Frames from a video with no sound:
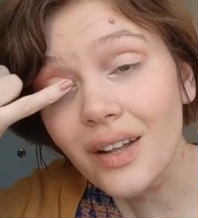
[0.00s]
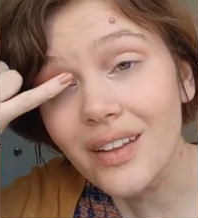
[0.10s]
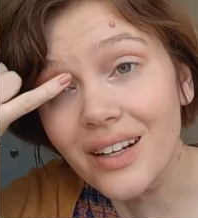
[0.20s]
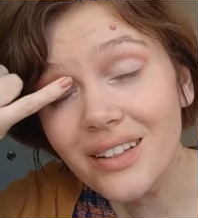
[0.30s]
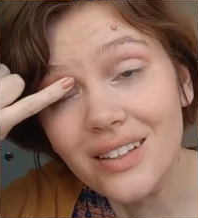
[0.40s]

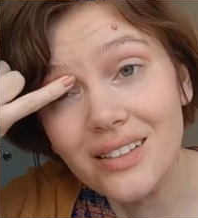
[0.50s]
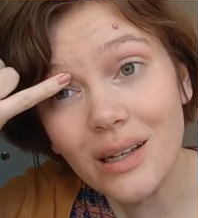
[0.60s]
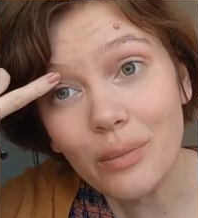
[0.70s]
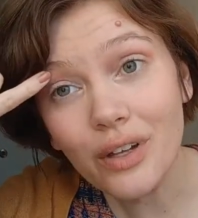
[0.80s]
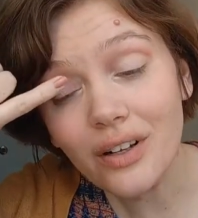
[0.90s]
And then I did the
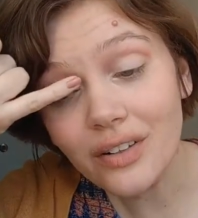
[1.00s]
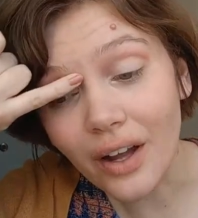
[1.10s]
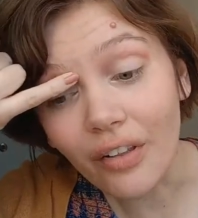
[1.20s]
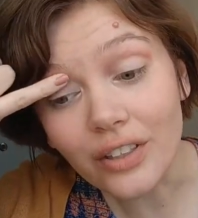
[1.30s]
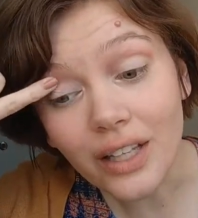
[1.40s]
same thing on
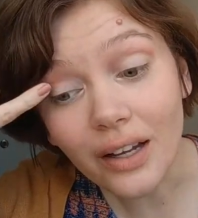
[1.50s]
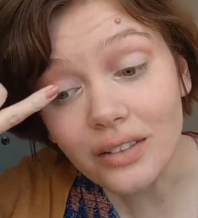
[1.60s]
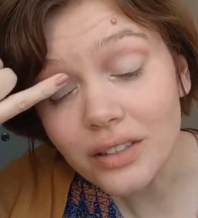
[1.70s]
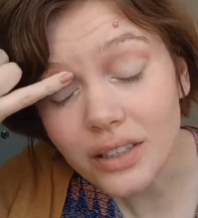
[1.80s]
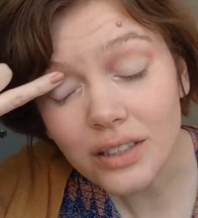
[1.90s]
the other
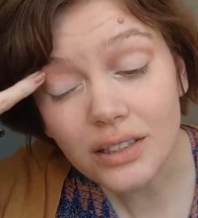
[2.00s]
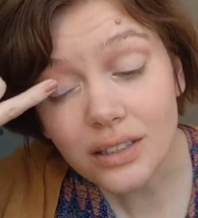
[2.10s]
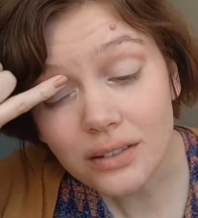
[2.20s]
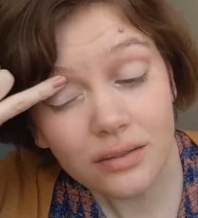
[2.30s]
side because,